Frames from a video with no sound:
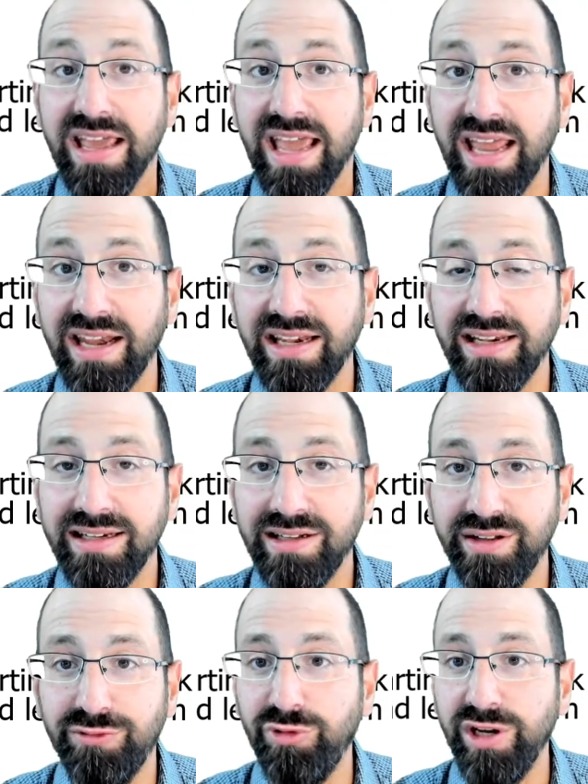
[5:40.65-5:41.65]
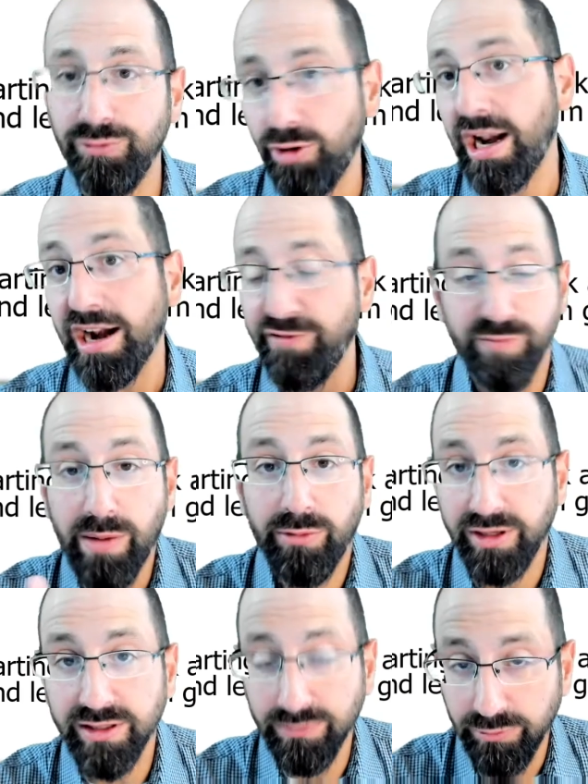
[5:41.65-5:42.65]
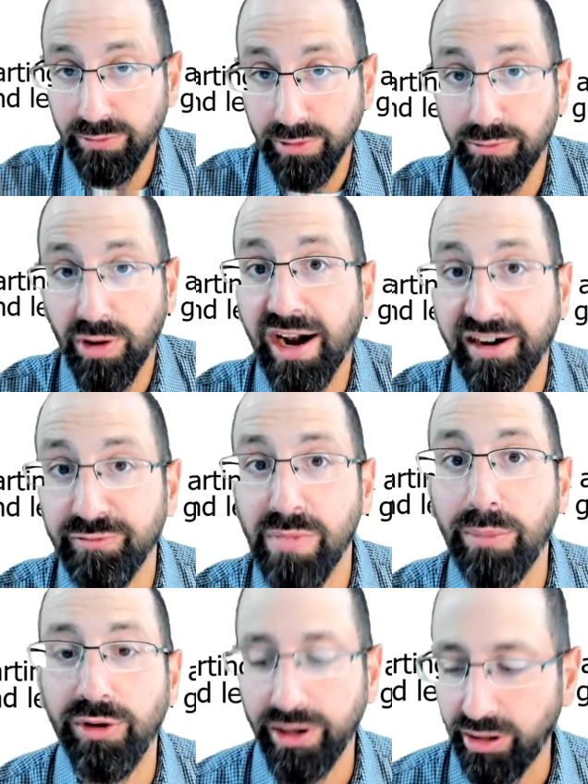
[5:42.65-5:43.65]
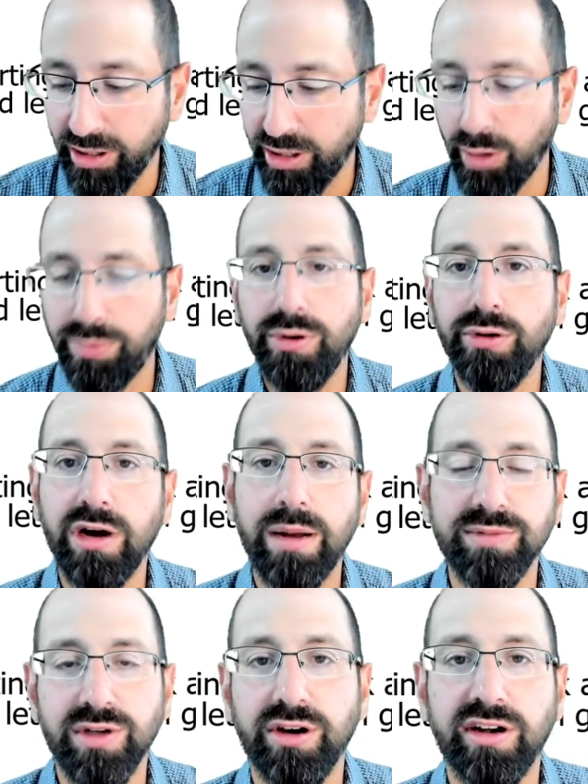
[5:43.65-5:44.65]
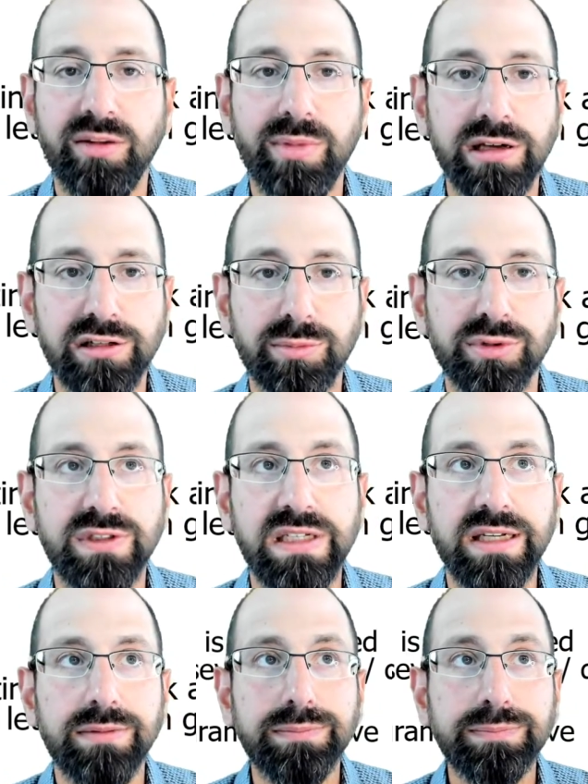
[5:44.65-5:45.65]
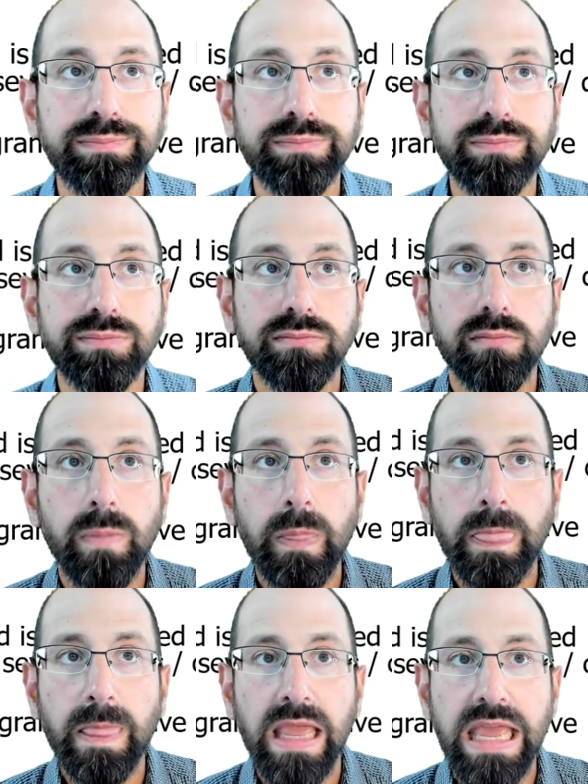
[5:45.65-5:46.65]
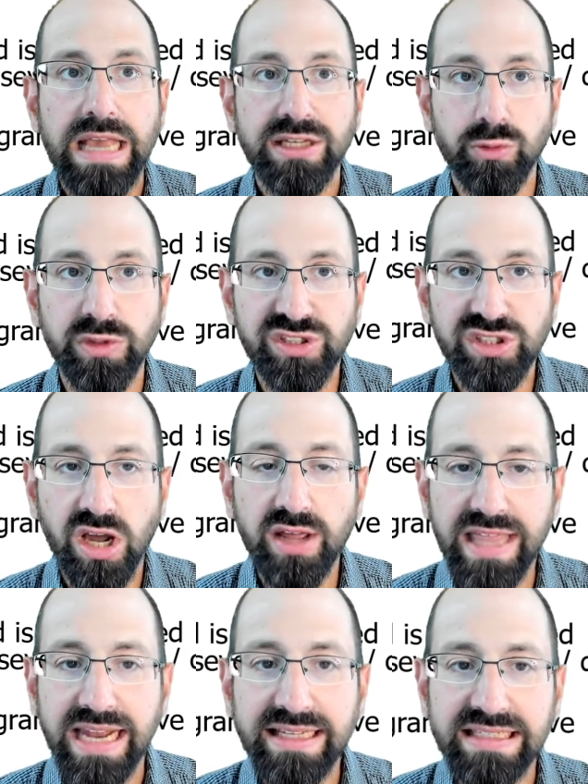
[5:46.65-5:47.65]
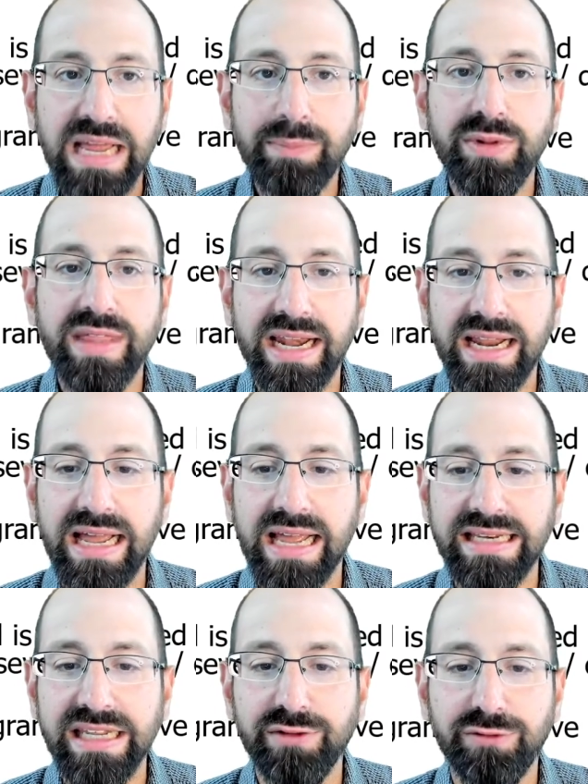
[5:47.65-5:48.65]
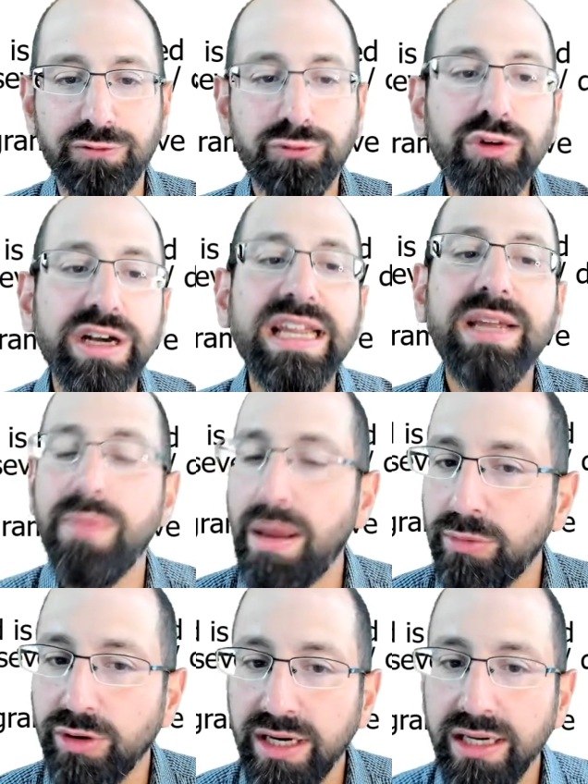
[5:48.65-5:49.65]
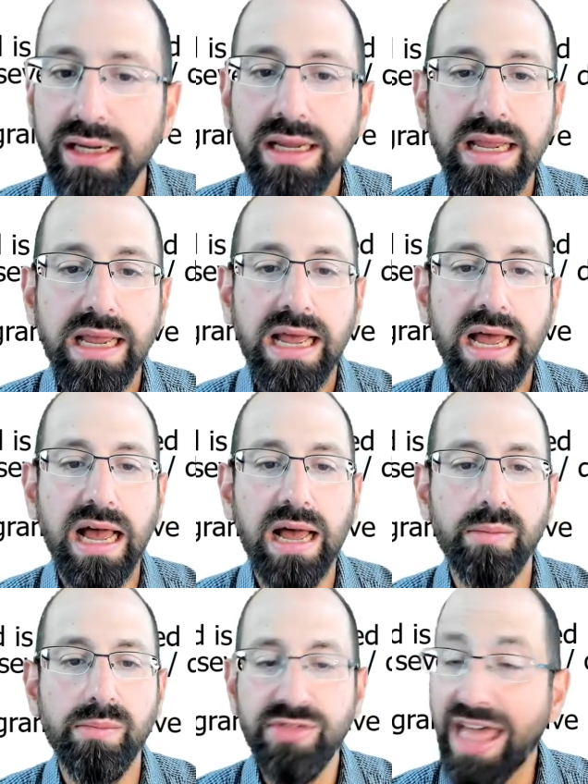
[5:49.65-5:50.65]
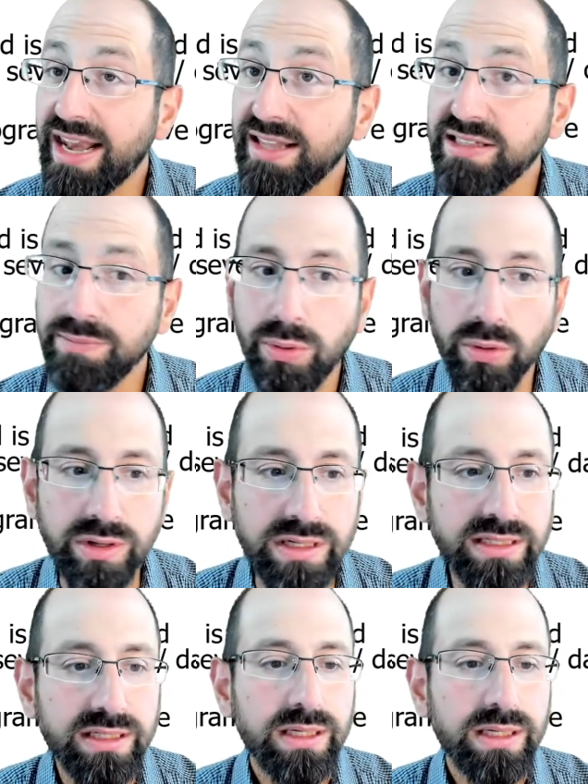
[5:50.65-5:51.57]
And if we run out of memory, we run out of memory, and our programs aren't going to be able to proceed. So we saw that example, that idea of freeing memory. That is important.